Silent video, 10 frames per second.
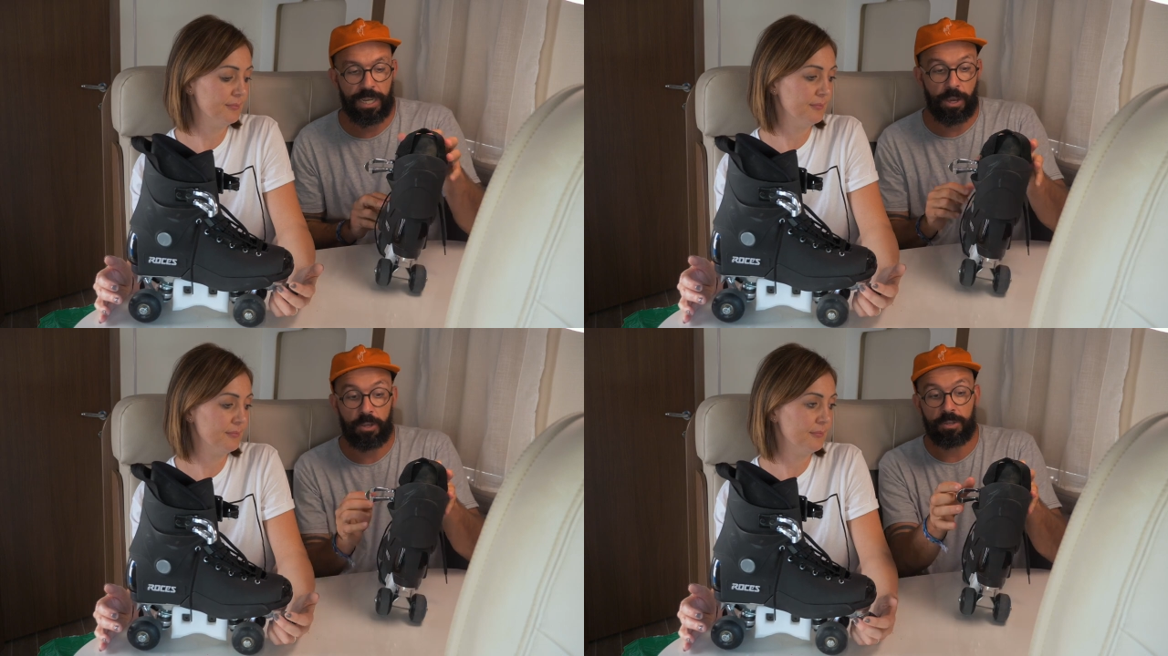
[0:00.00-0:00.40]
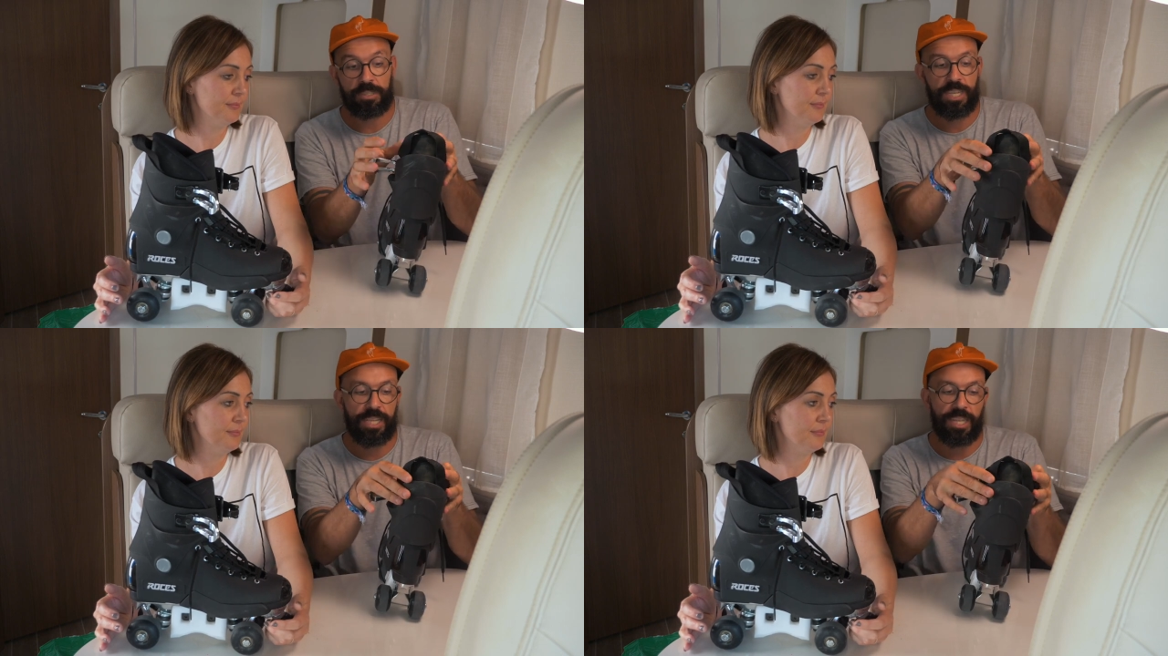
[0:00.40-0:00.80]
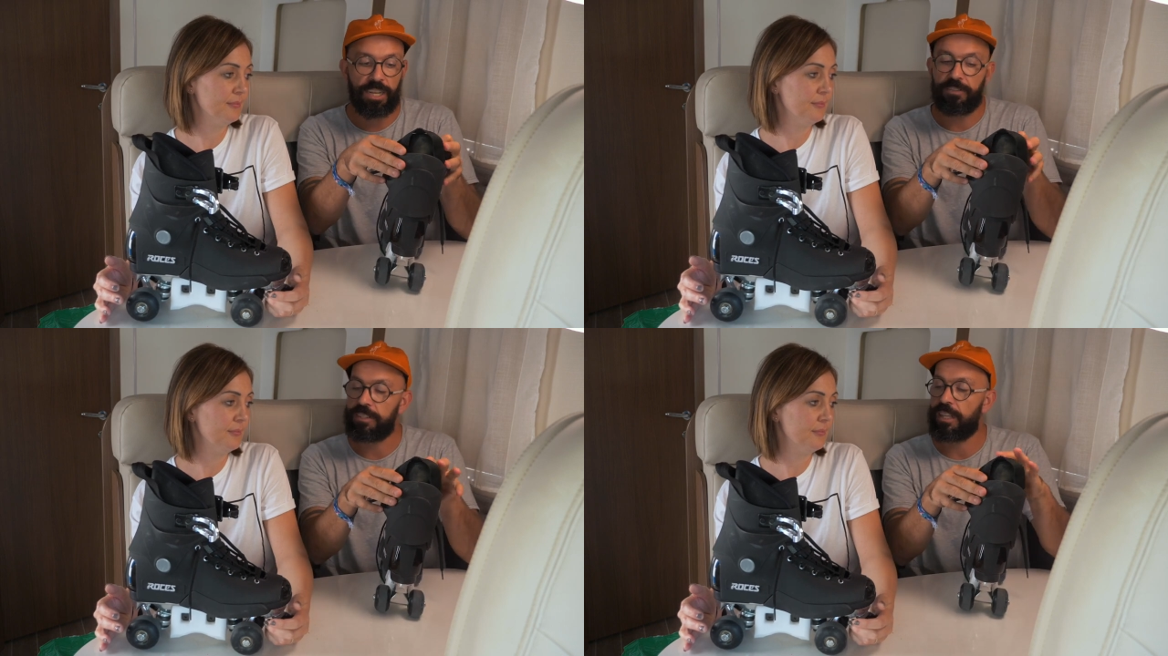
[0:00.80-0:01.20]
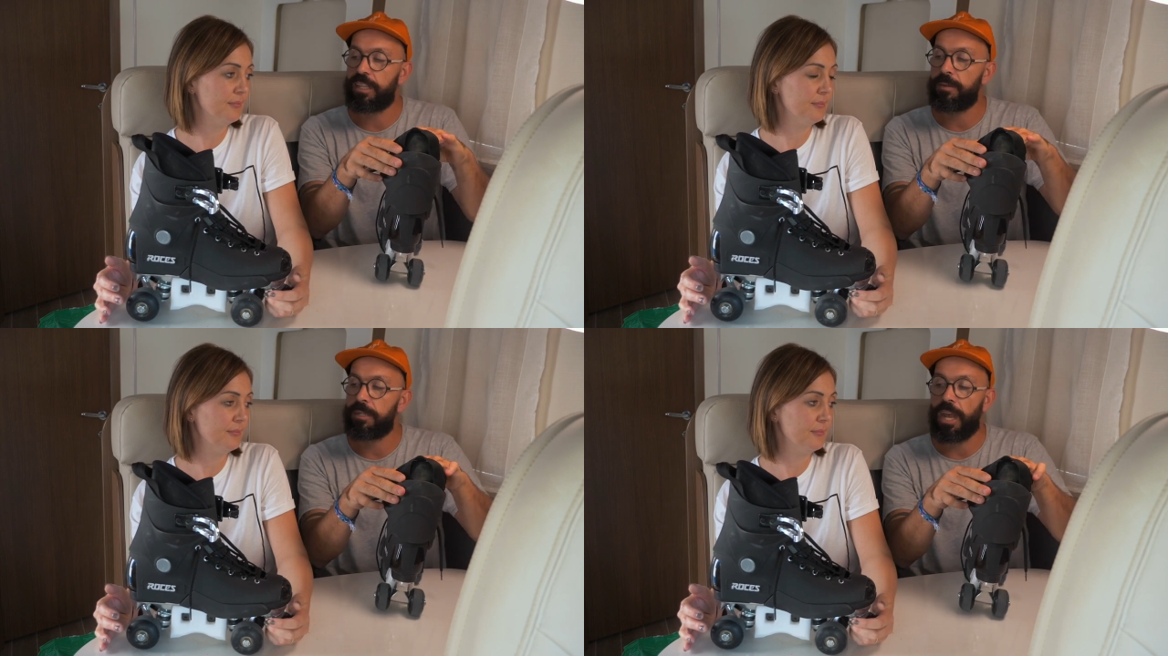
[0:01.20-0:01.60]
Speaker 1: Now you said that it feels a
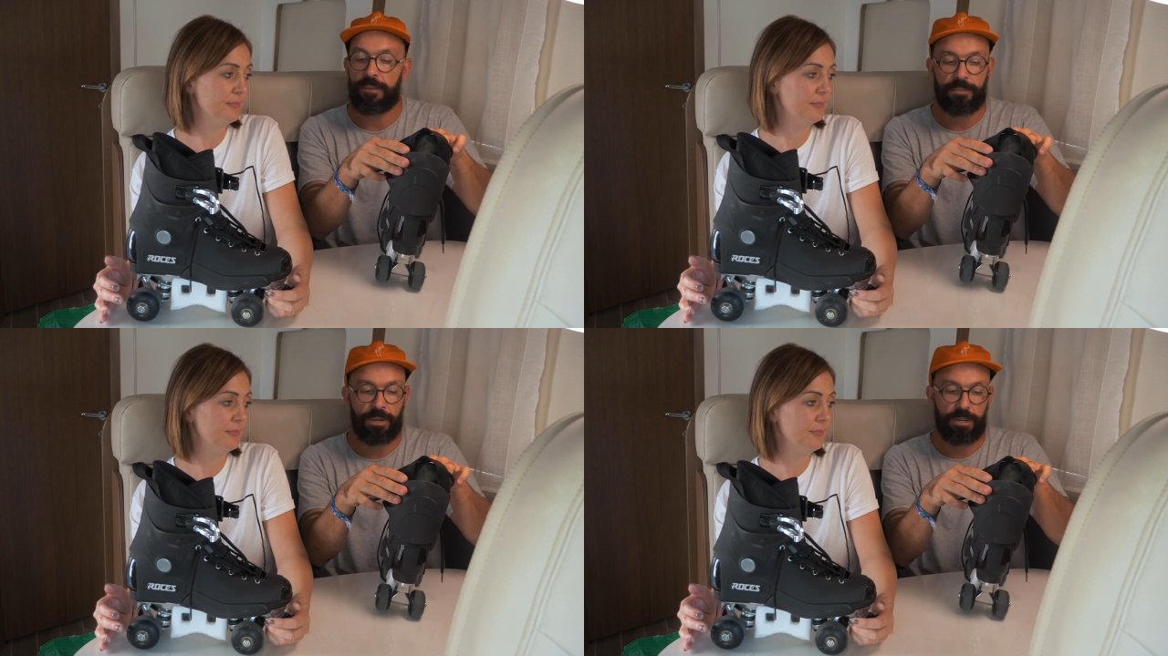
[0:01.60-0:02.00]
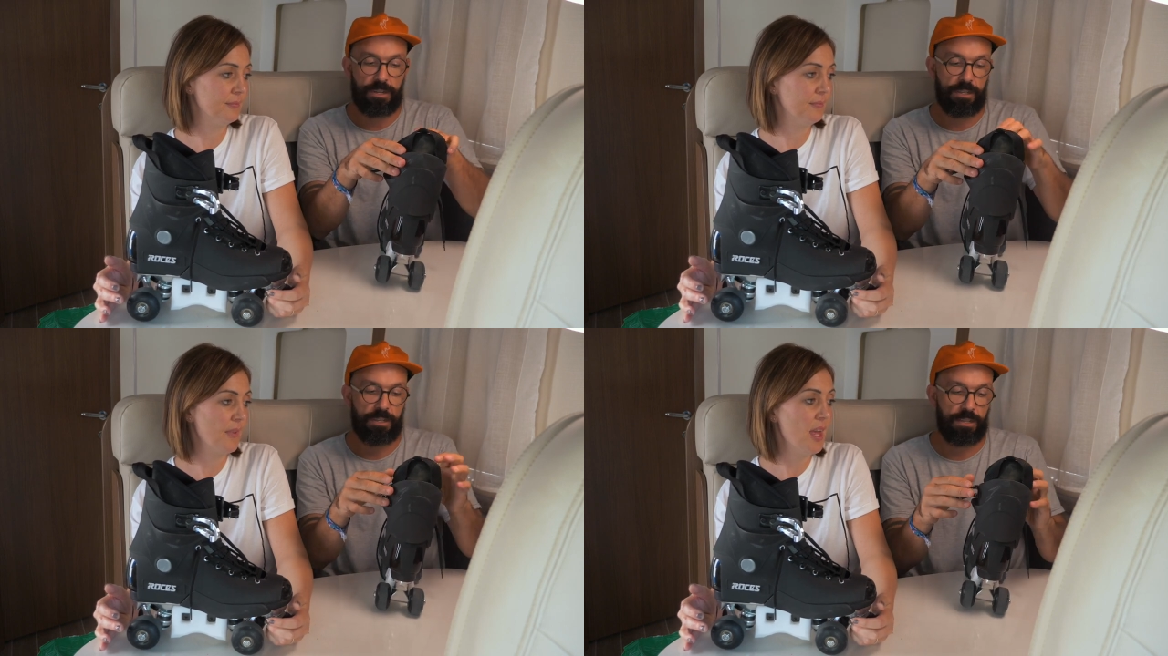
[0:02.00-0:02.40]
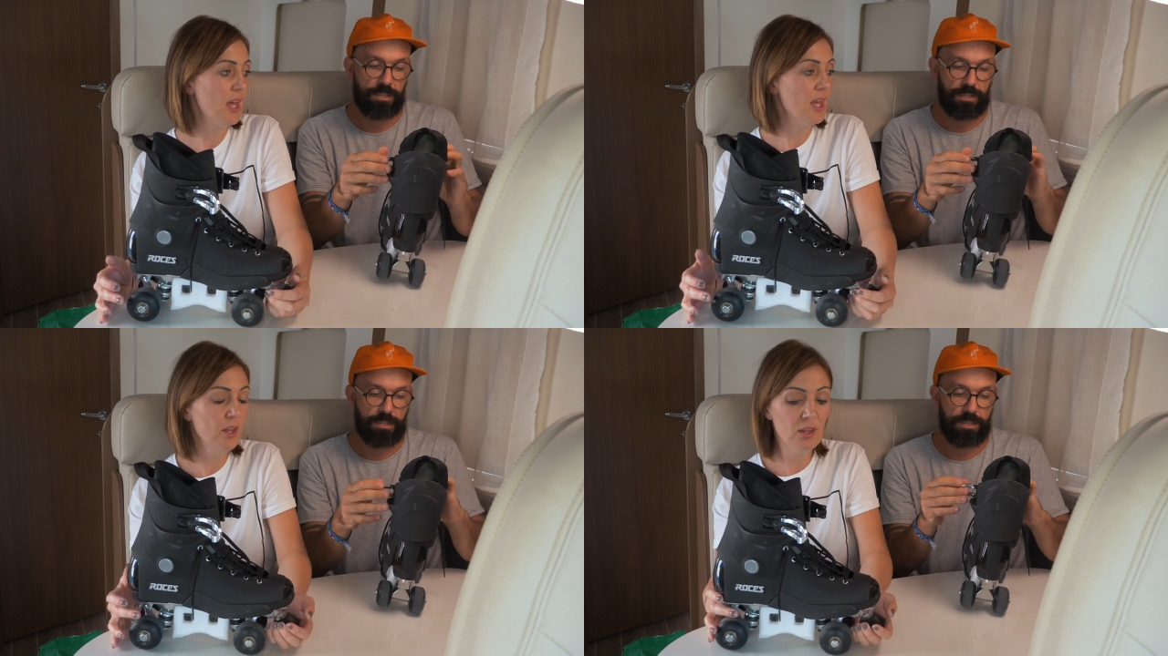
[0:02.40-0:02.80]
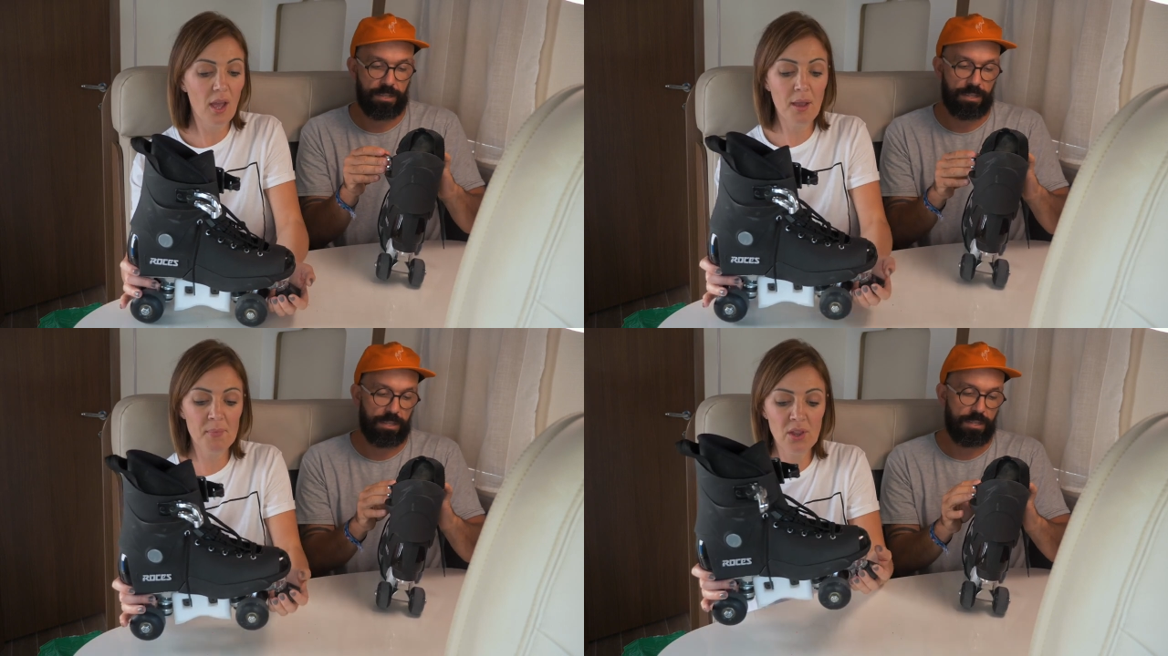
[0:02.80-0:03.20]
little bit heavier.
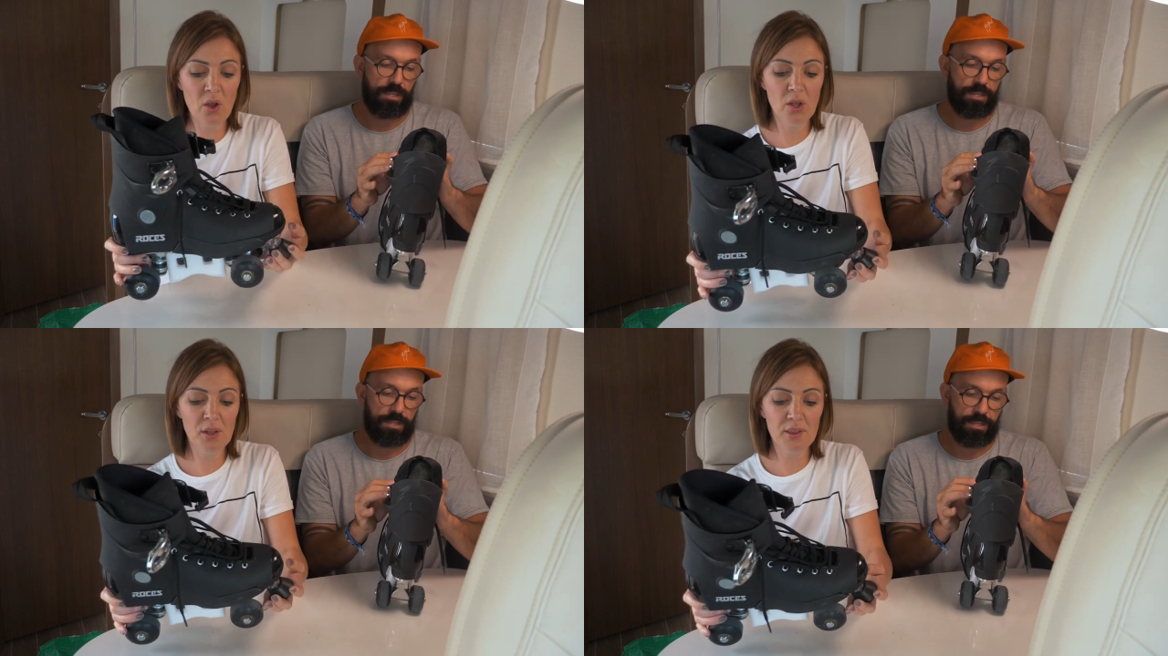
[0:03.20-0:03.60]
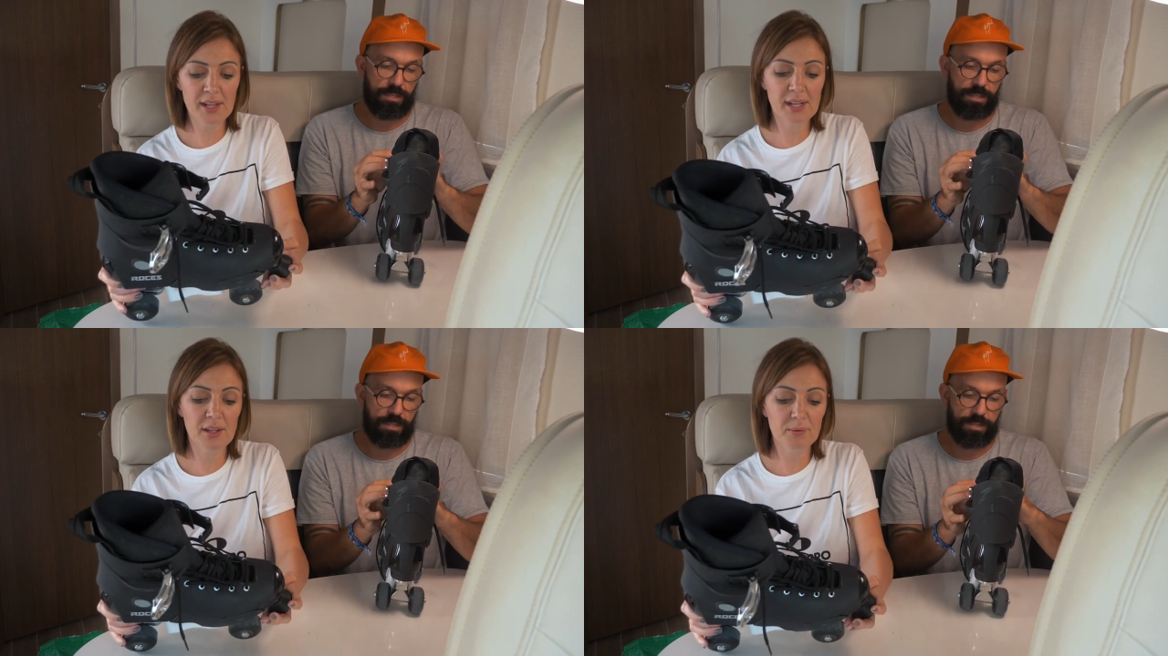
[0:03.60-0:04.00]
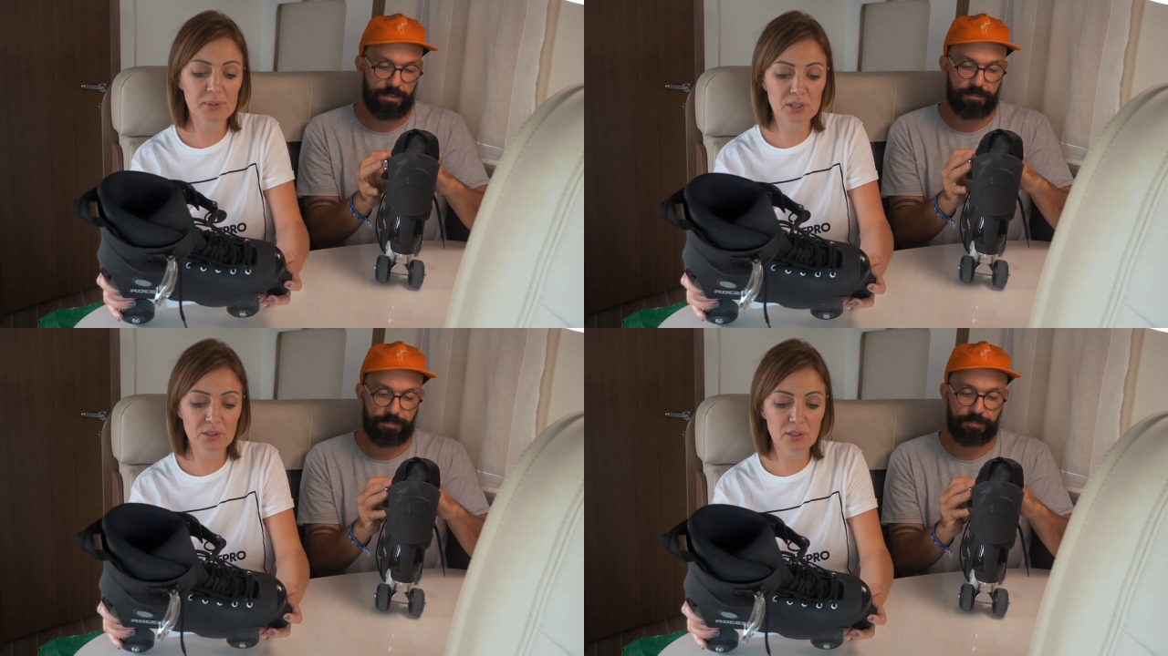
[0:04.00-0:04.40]
Speaker 2: I mean, the whole thing. But